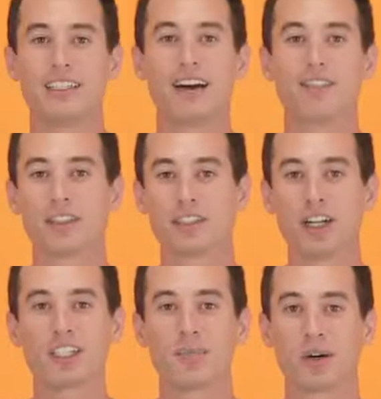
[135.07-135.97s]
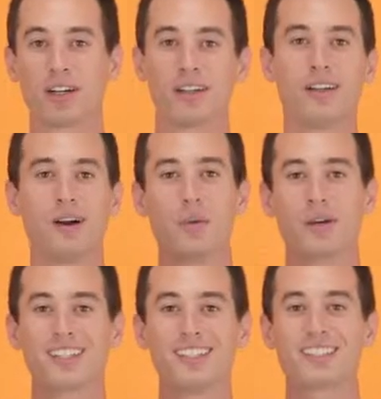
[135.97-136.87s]
Now for the charging port,
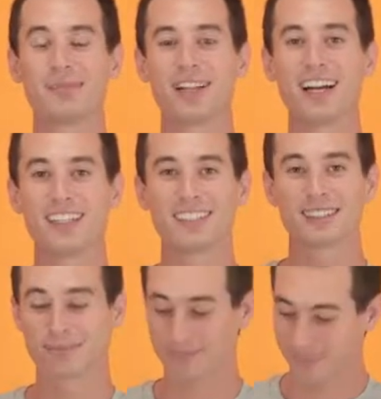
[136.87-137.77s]
we're going to use our pliers.